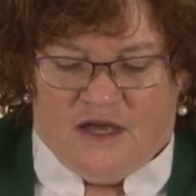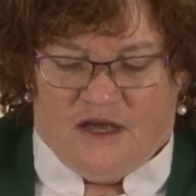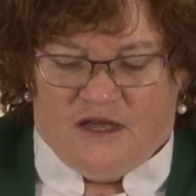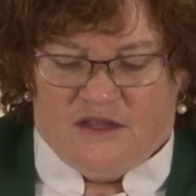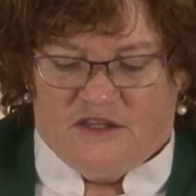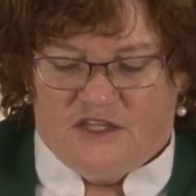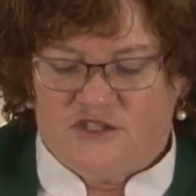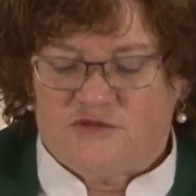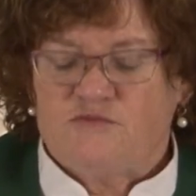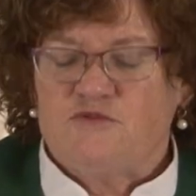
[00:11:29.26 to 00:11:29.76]

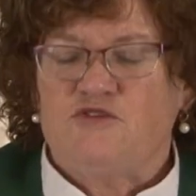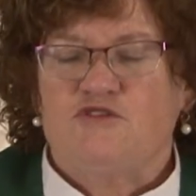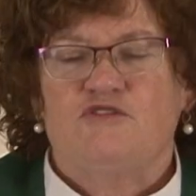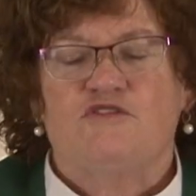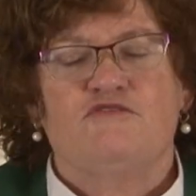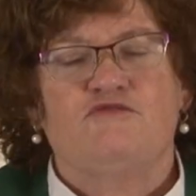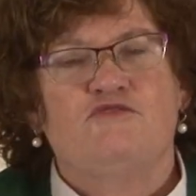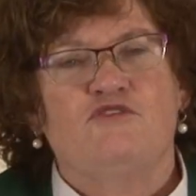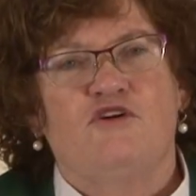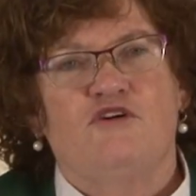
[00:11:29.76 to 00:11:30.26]
These
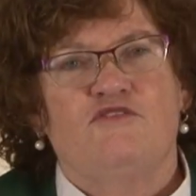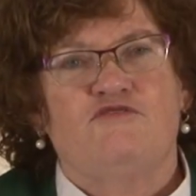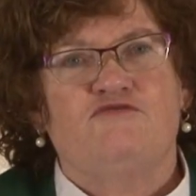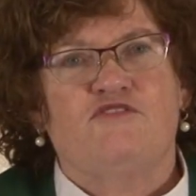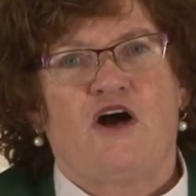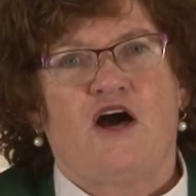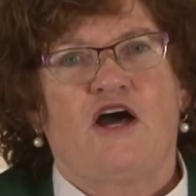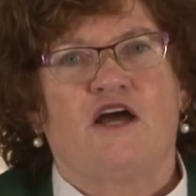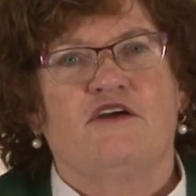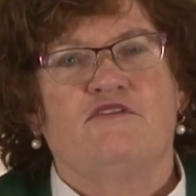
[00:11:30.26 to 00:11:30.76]
beautiful
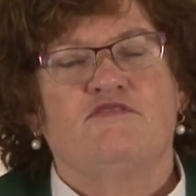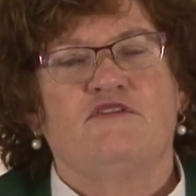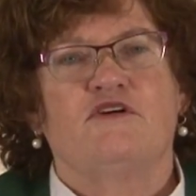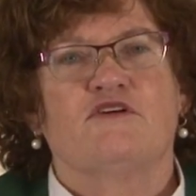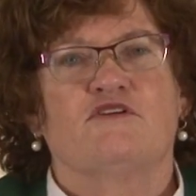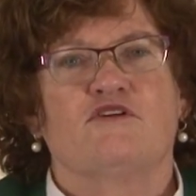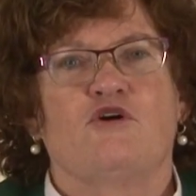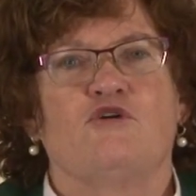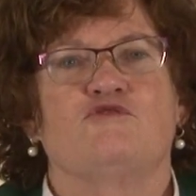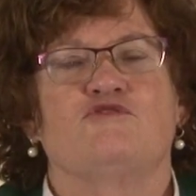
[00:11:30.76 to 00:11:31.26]
5
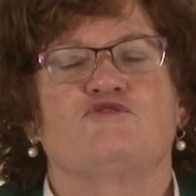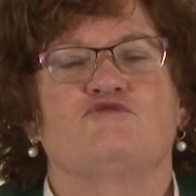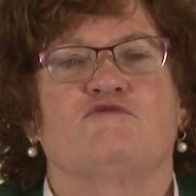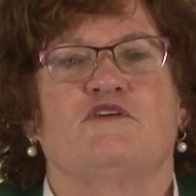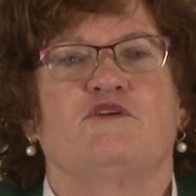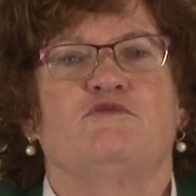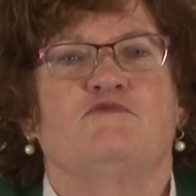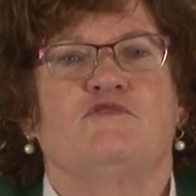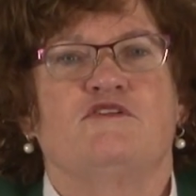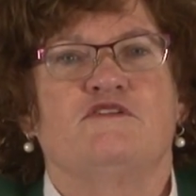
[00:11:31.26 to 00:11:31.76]
coast
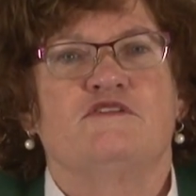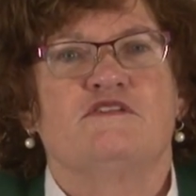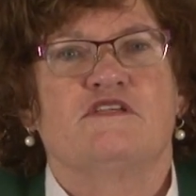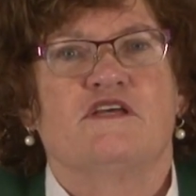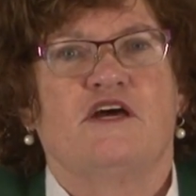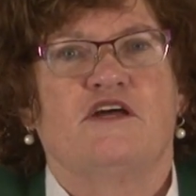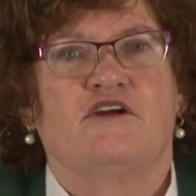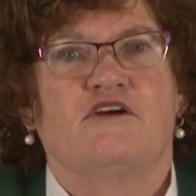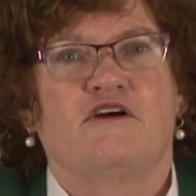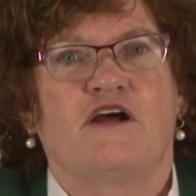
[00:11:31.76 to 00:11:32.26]
redwoods
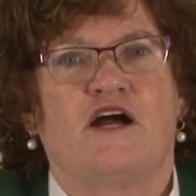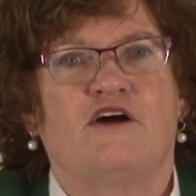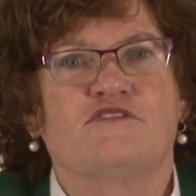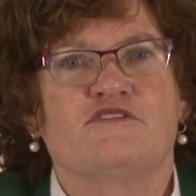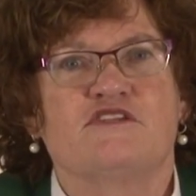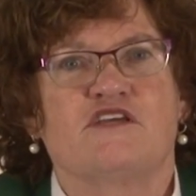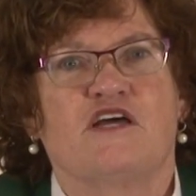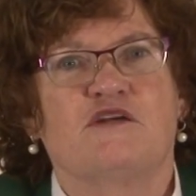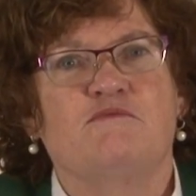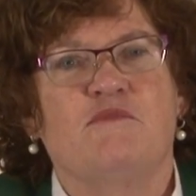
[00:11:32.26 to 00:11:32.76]
that are
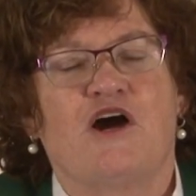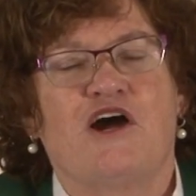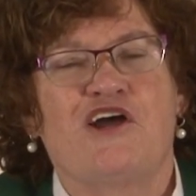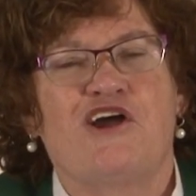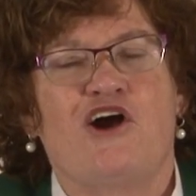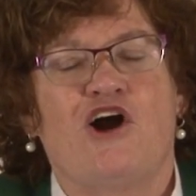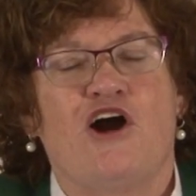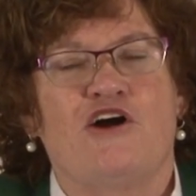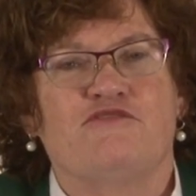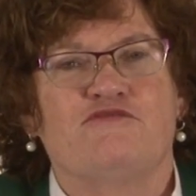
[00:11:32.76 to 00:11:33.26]
outside my
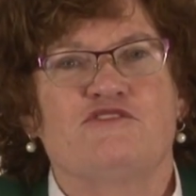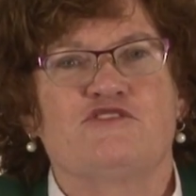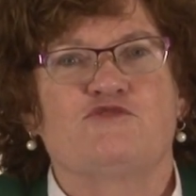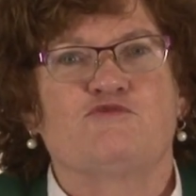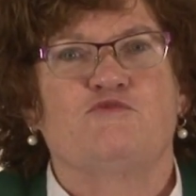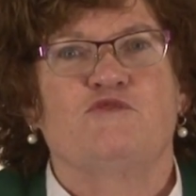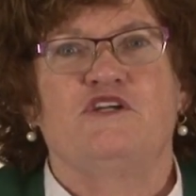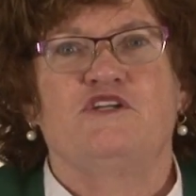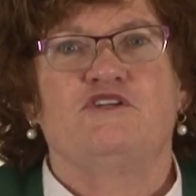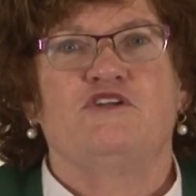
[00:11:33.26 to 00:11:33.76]
office
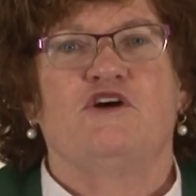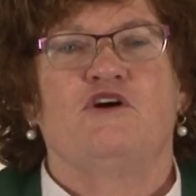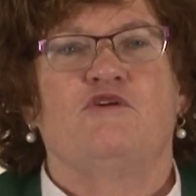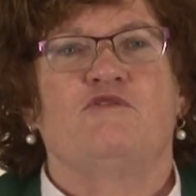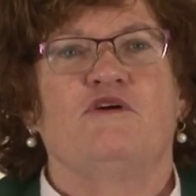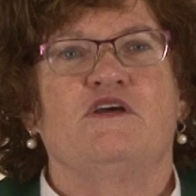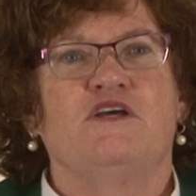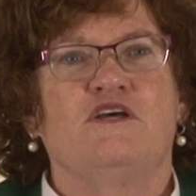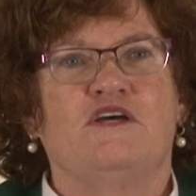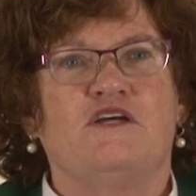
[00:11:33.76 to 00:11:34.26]
window
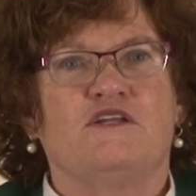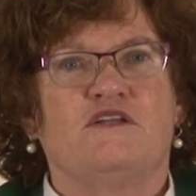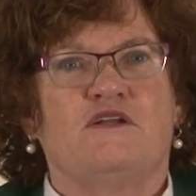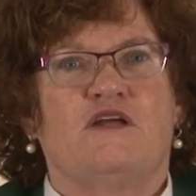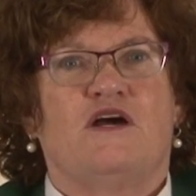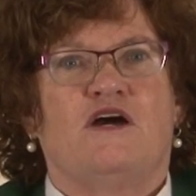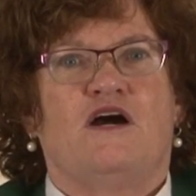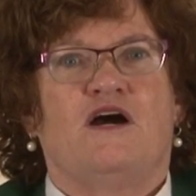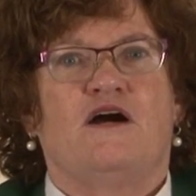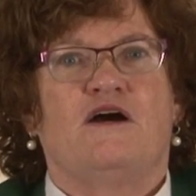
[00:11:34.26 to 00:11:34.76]
in
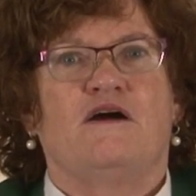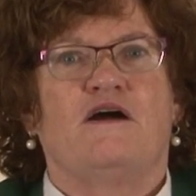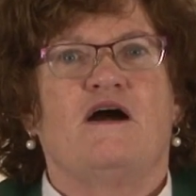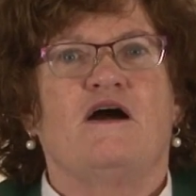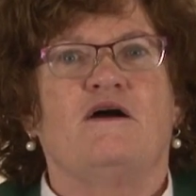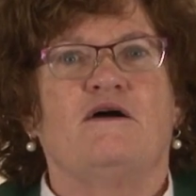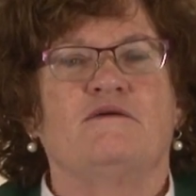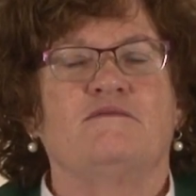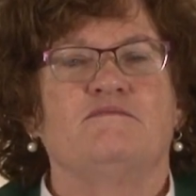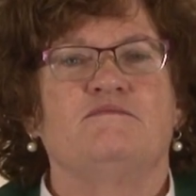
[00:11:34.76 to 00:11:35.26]

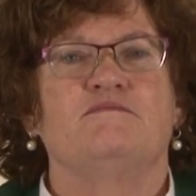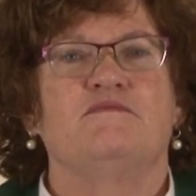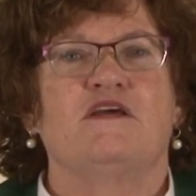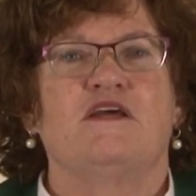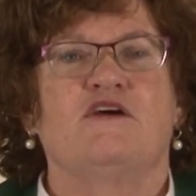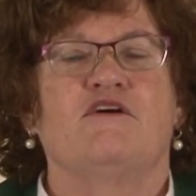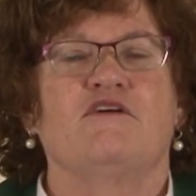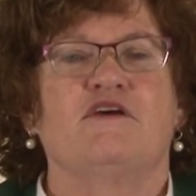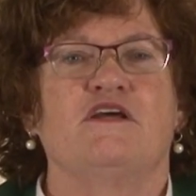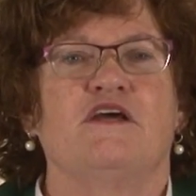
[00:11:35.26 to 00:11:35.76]
an
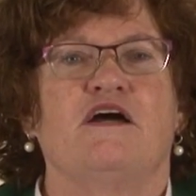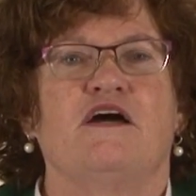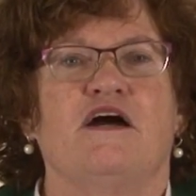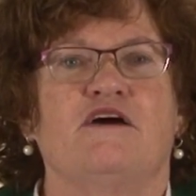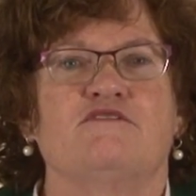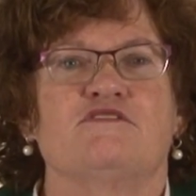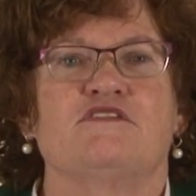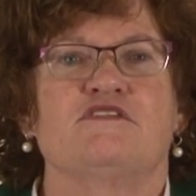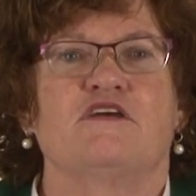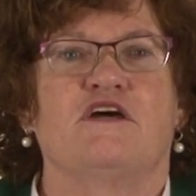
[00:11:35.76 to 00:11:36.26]
area
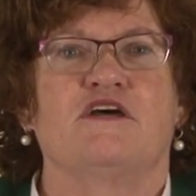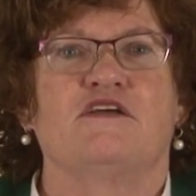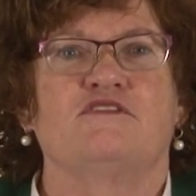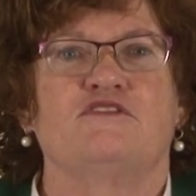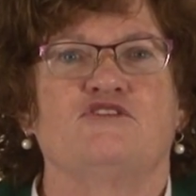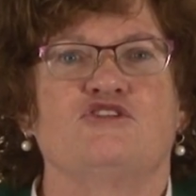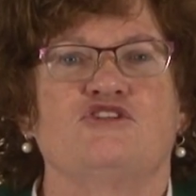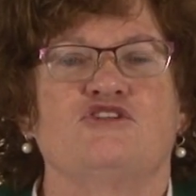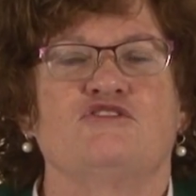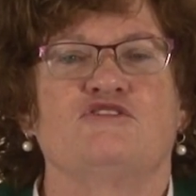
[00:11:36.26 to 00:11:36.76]
outside
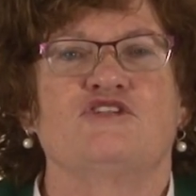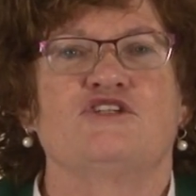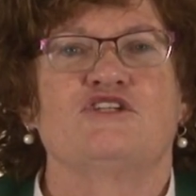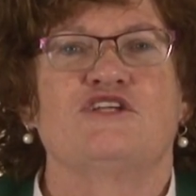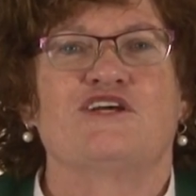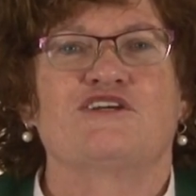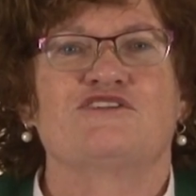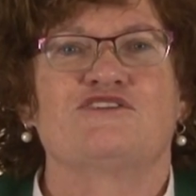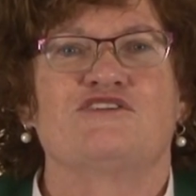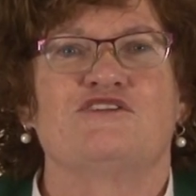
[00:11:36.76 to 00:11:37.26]
the church
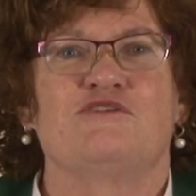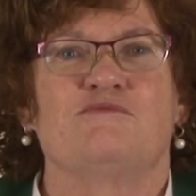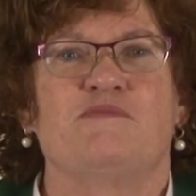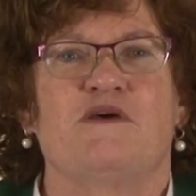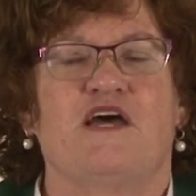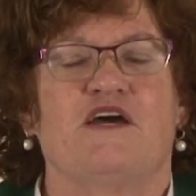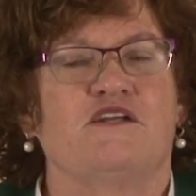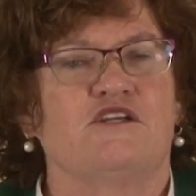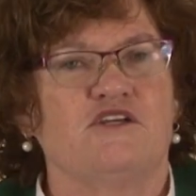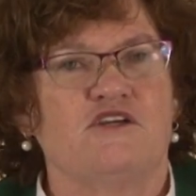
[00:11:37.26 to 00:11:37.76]
next to the
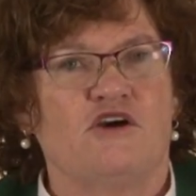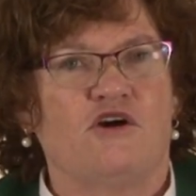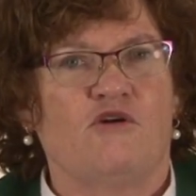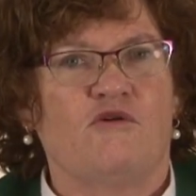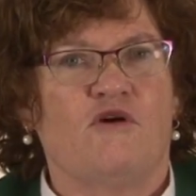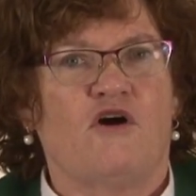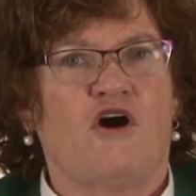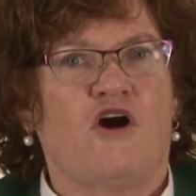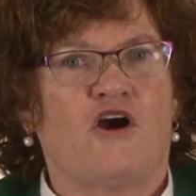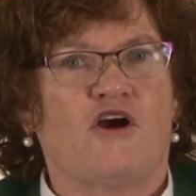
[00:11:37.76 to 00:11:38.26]

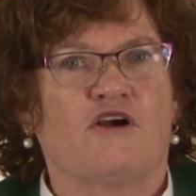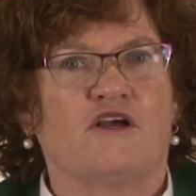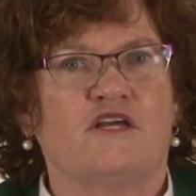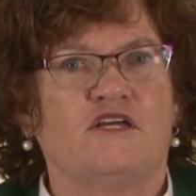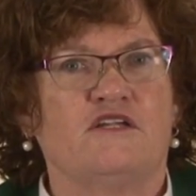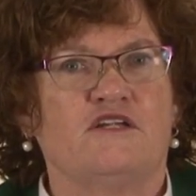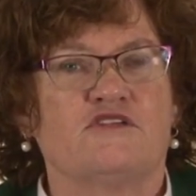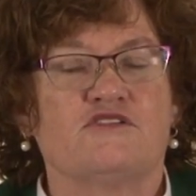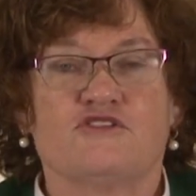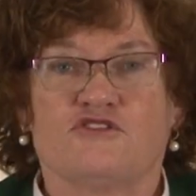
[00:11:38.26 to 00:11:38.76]
patio are
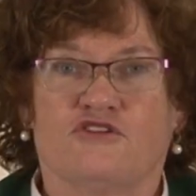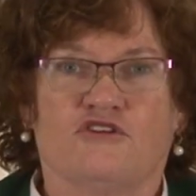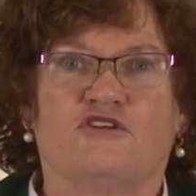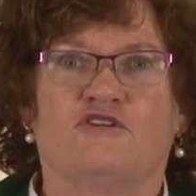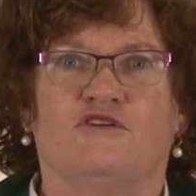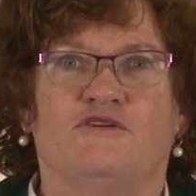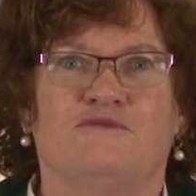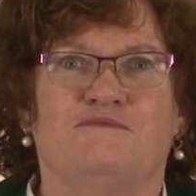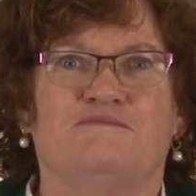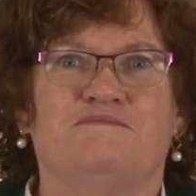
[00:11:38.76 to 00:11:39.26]
in a
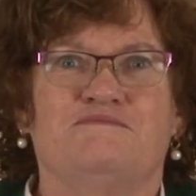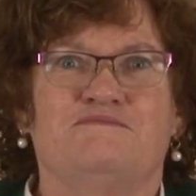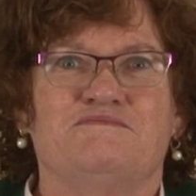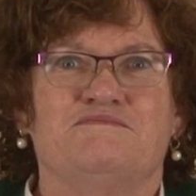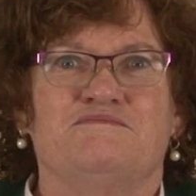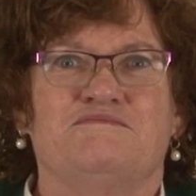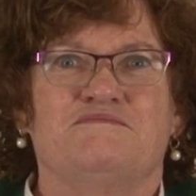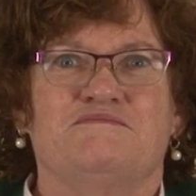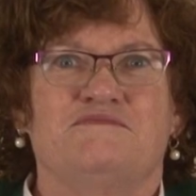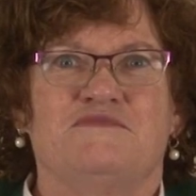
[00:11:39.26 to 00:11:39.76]
circle,
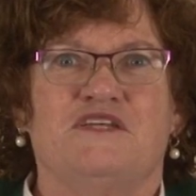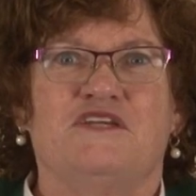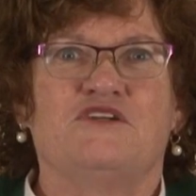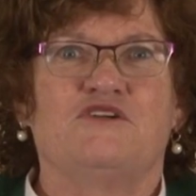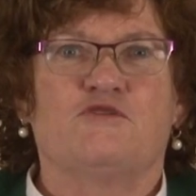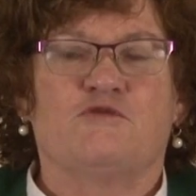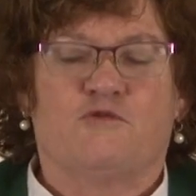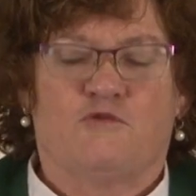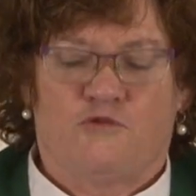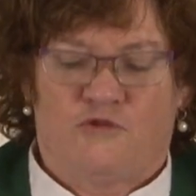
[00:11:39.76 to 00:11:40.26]
in
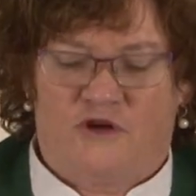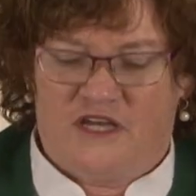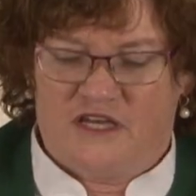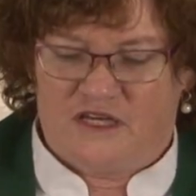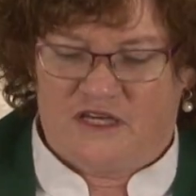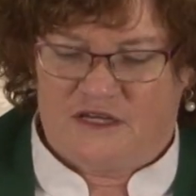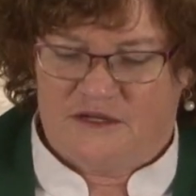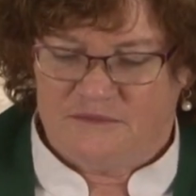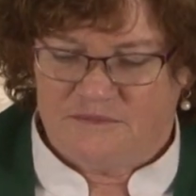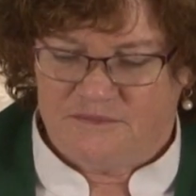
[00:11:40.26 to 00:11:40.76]
a
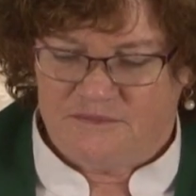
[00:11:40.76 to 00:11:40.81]
ring.